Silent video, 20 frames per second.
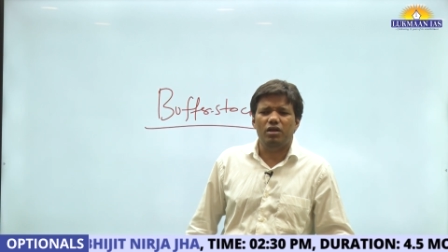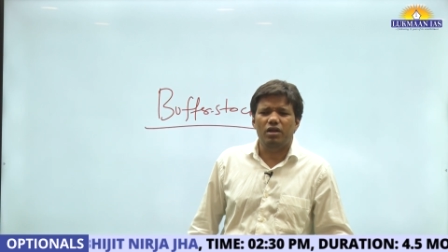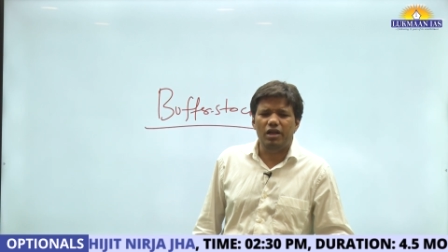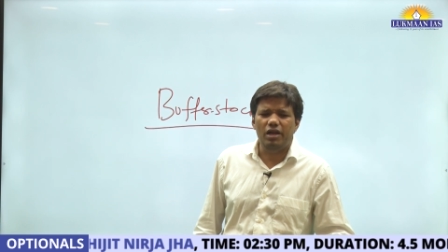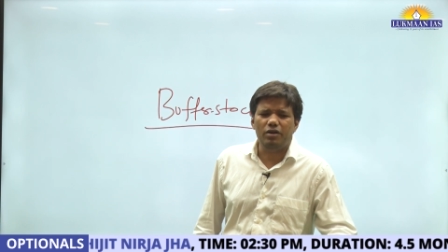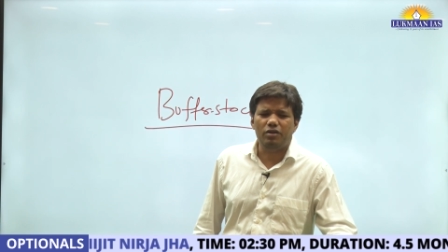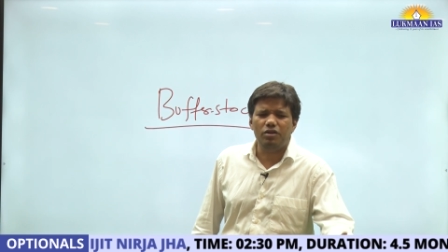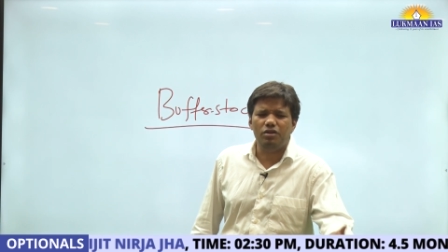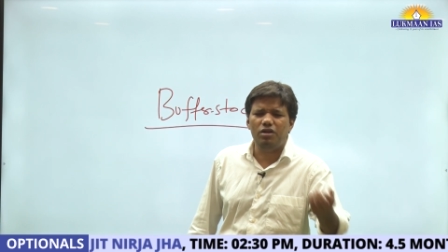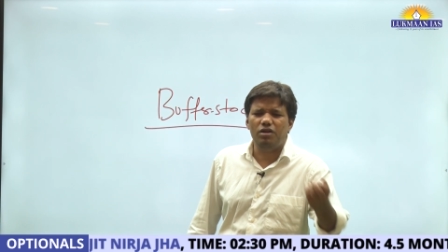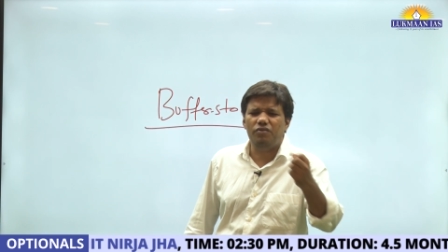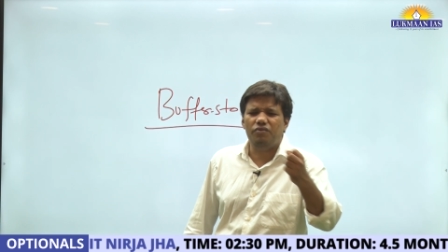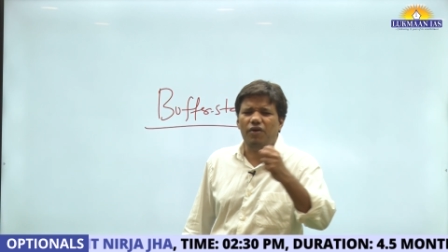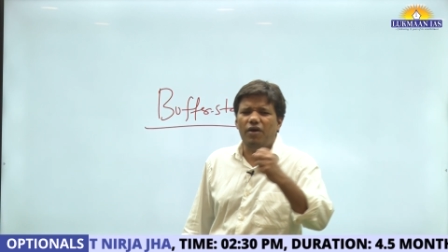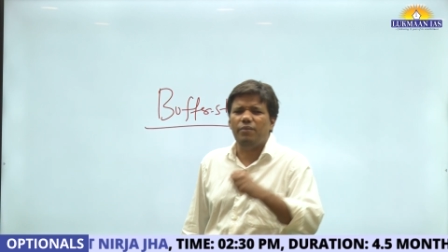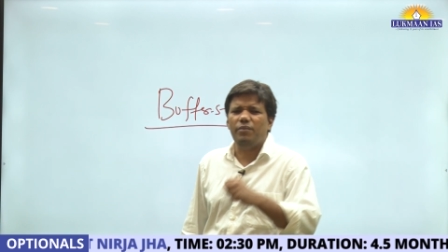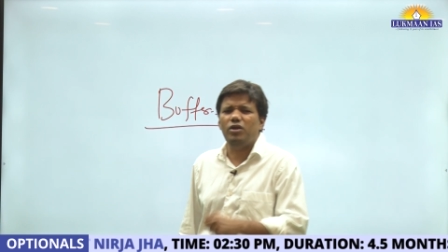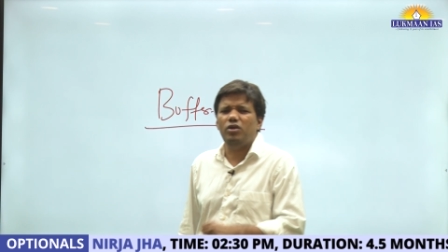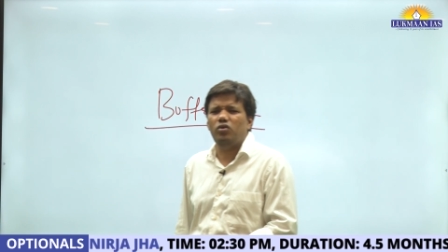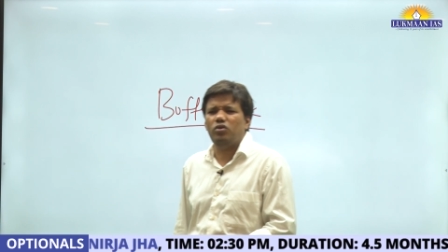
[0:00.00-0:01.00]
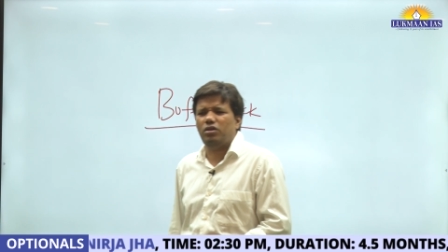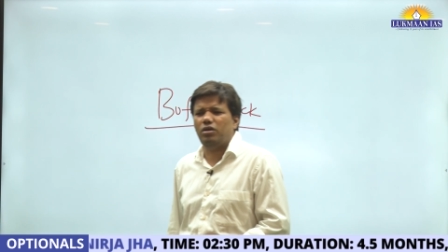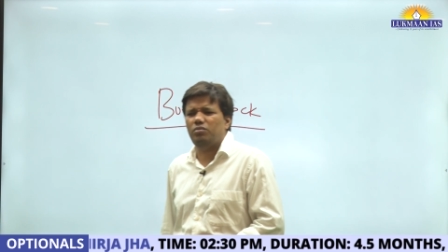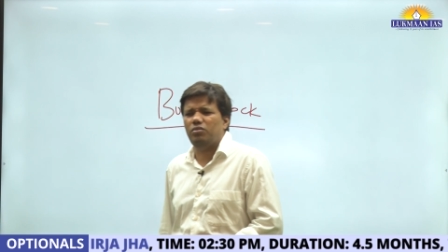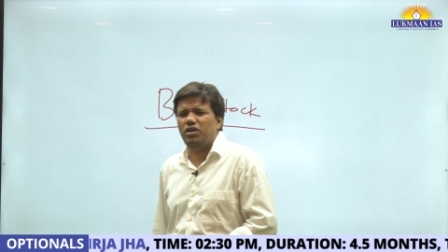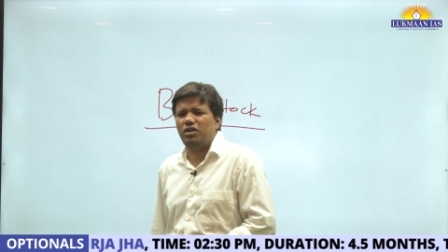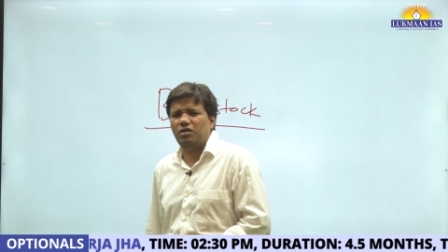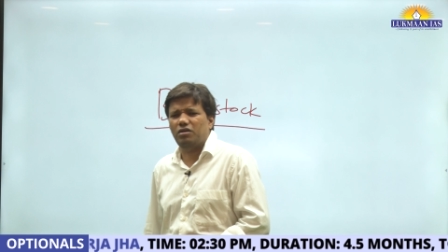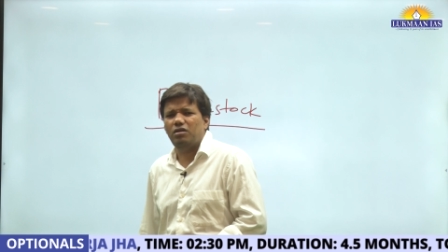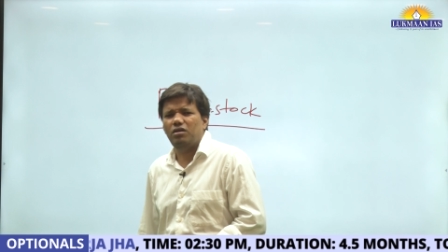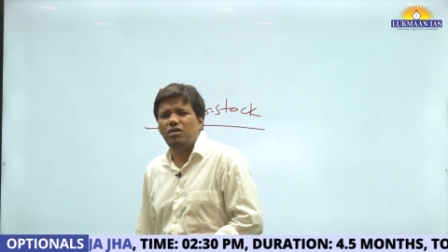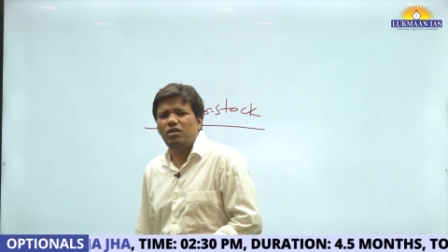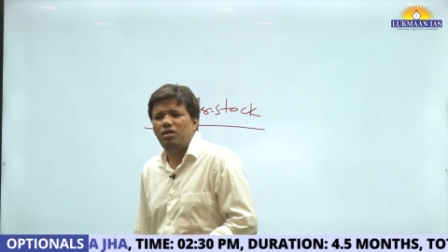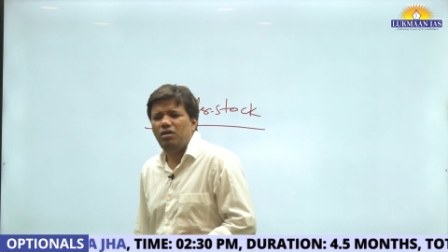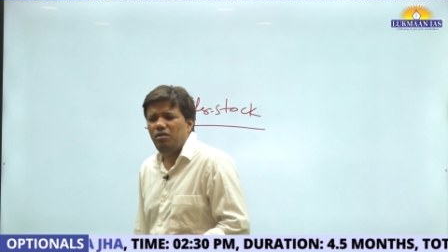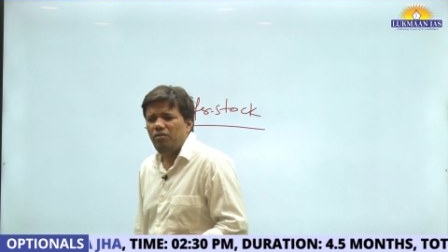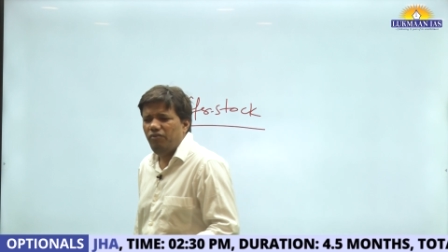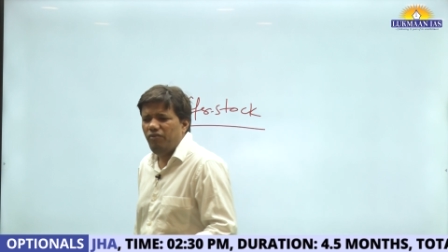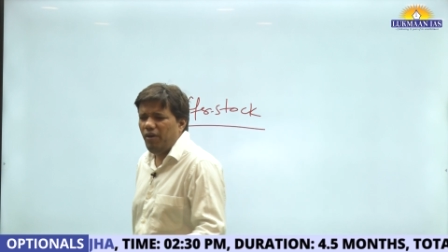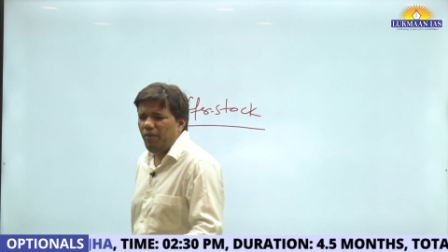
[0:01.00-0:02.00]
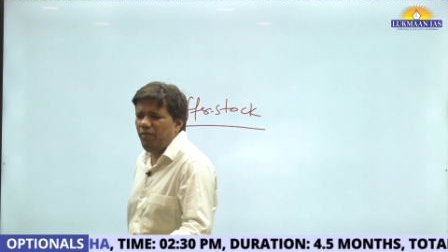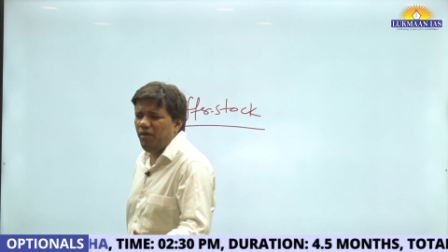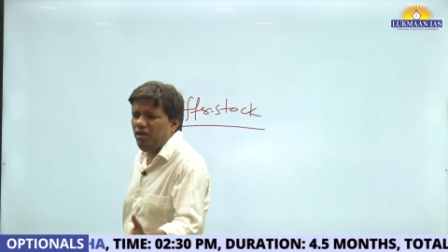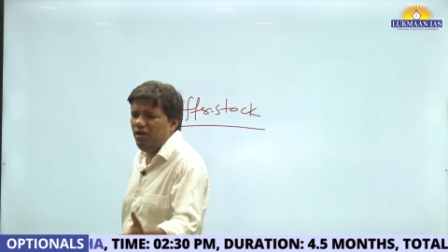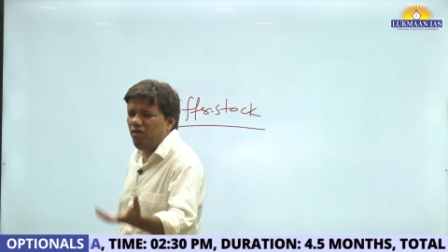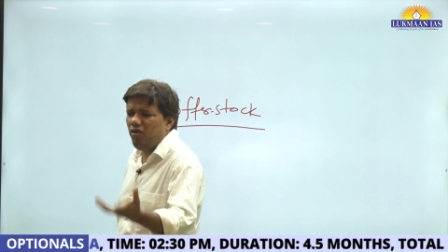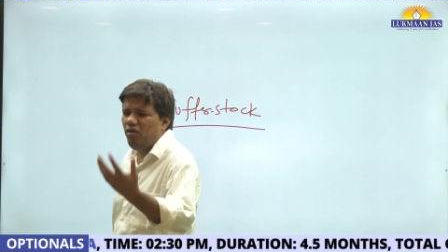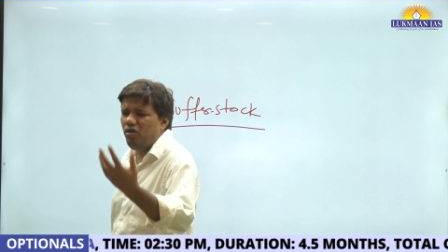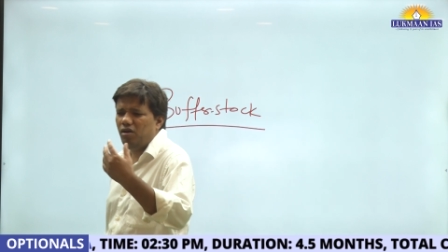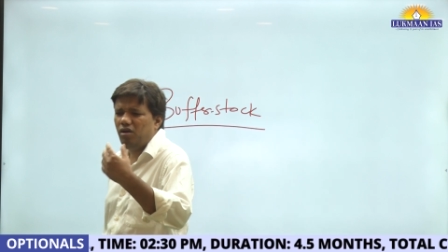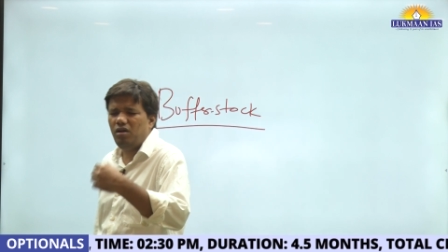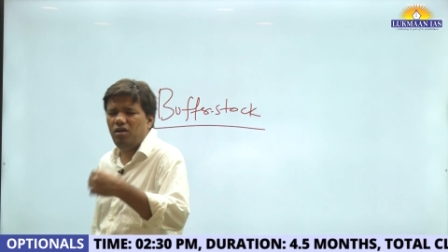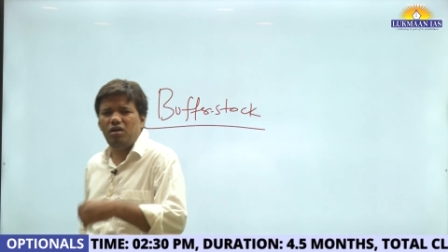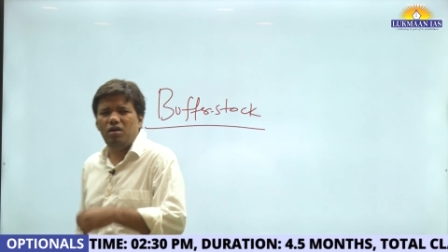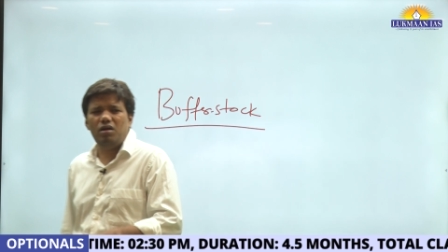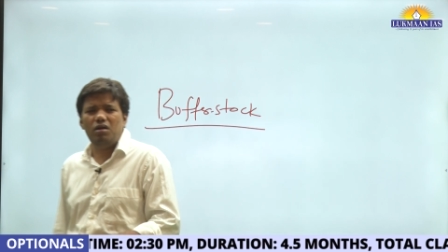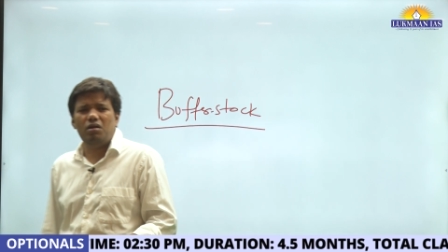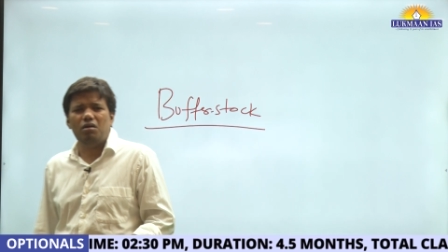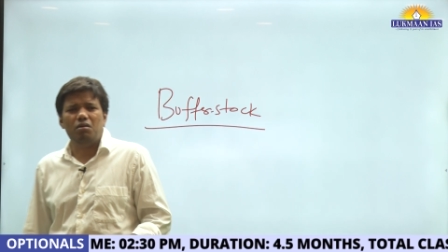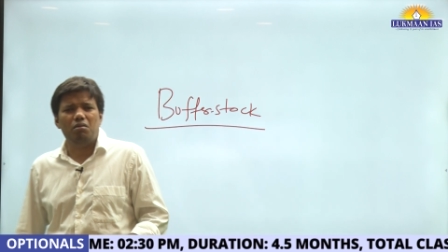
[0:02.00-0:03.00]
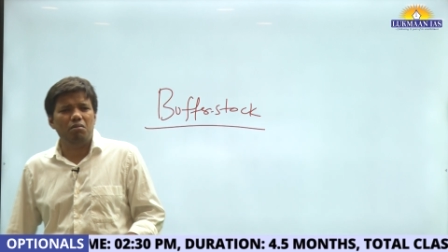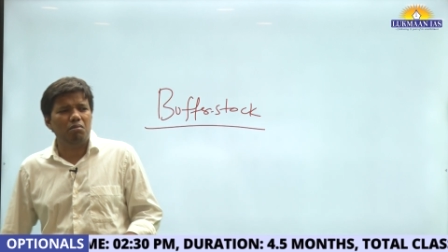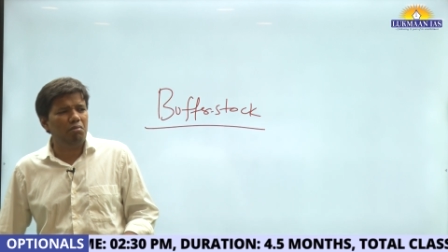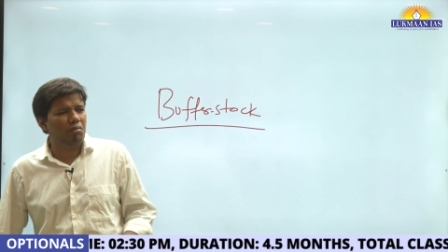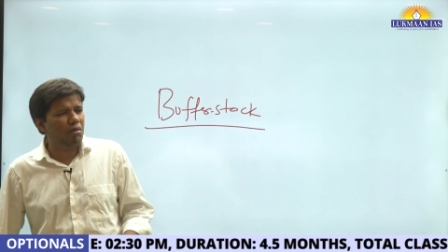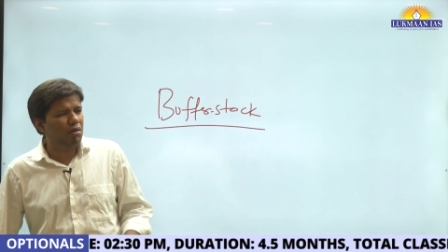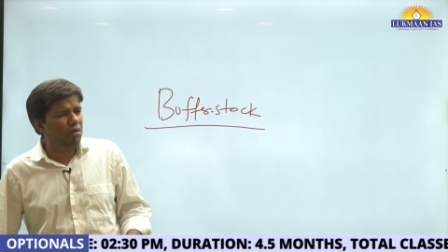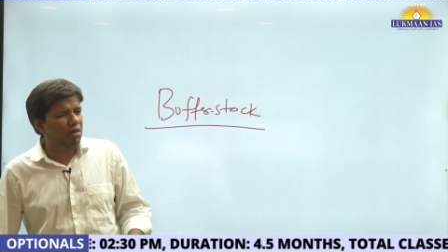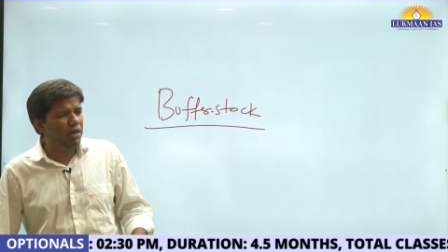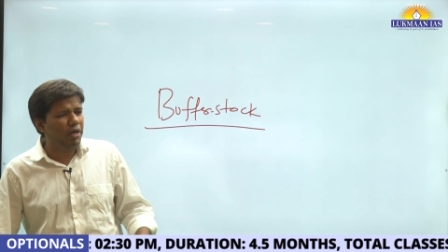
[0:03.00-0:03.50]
Let's say there is famine or something, famine or uh, uh,